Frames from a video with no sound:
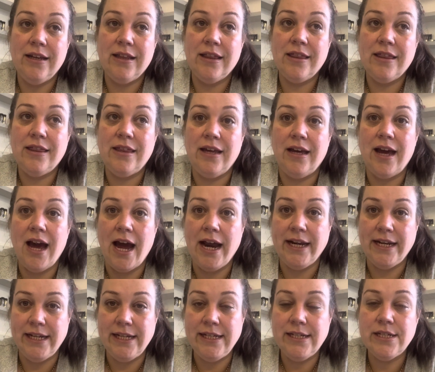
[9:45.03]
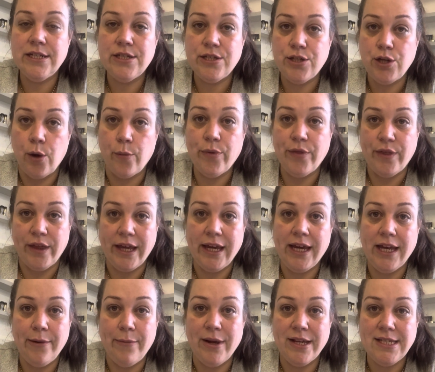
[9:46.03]
that I need to stop
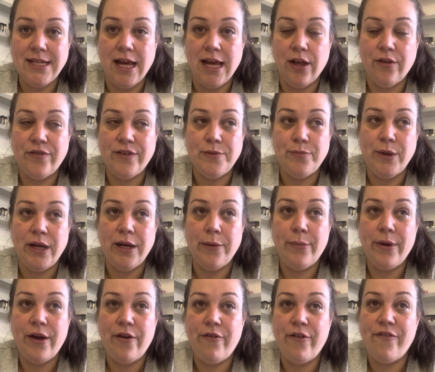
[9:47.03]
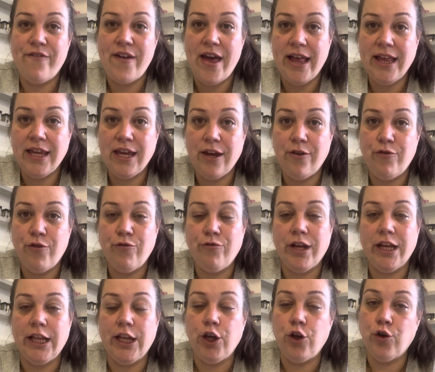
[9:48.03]
thinking of myself as being a bit of a failure and
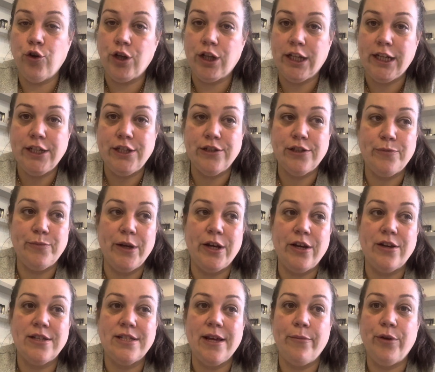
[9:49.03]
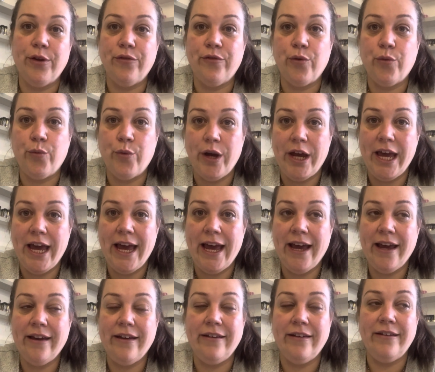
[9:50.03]
really ugly just because I'm
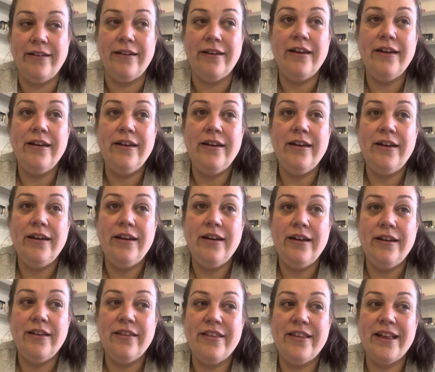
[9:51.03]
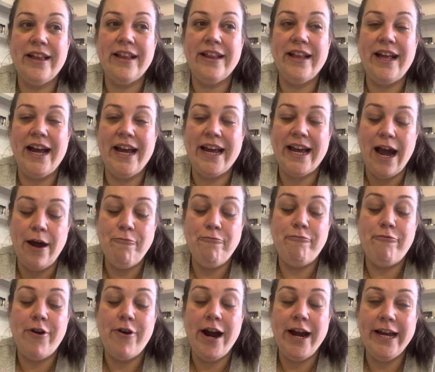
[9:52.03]
overweight. And like, I'm
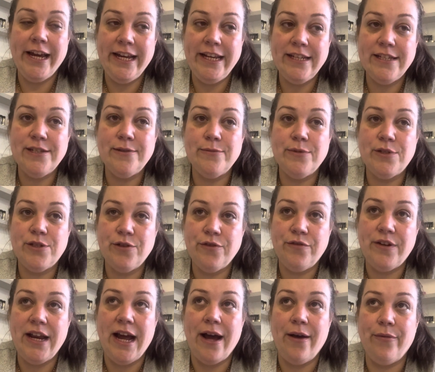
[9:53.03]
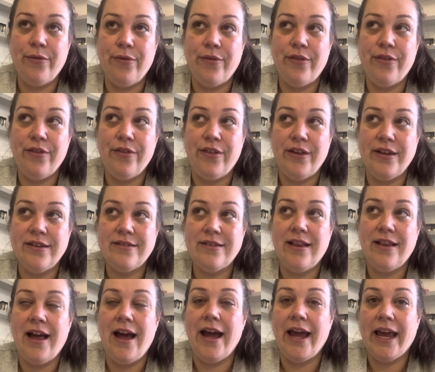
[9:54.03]
writing some stuff down that's
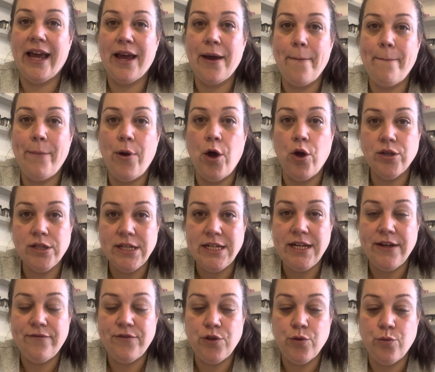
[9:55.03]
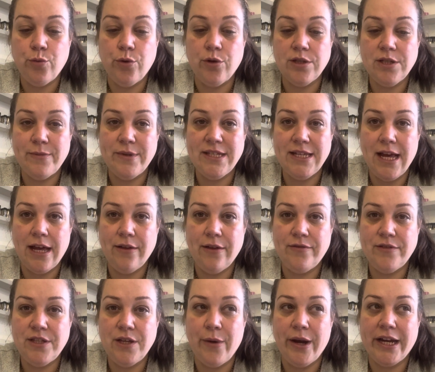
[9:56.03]
like positive towards myself,
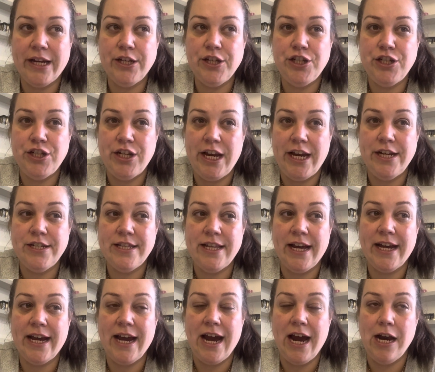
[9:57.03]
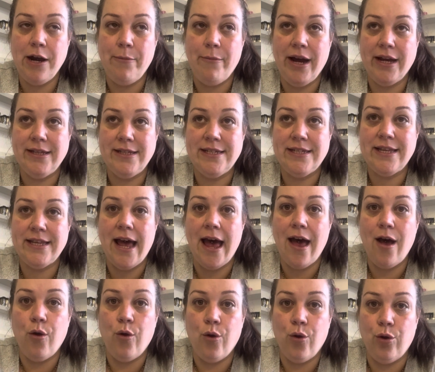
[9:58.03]
so I can change that kind of
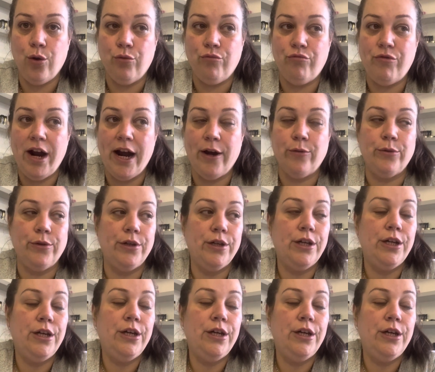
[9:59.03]
mindset all round.